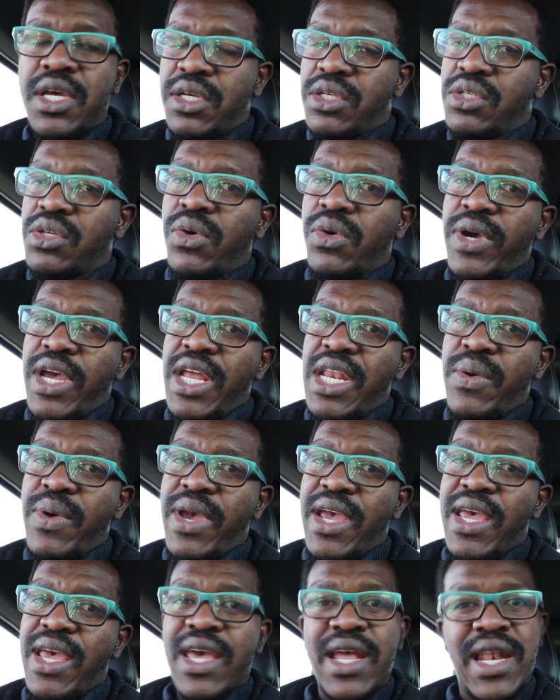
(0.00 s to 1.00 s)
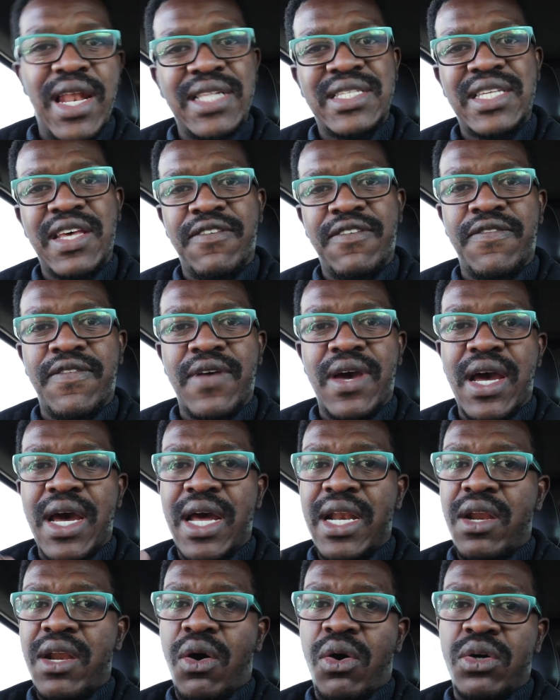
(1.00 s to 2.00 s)
So anyway, let's have
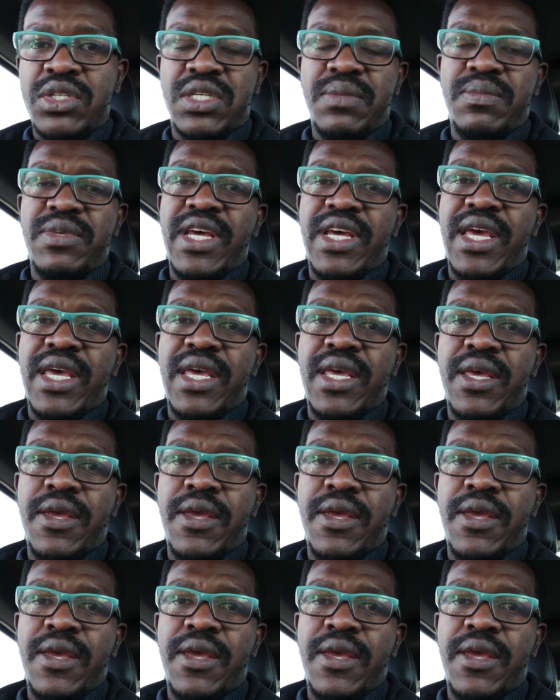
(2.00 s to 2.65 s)
an awesome day.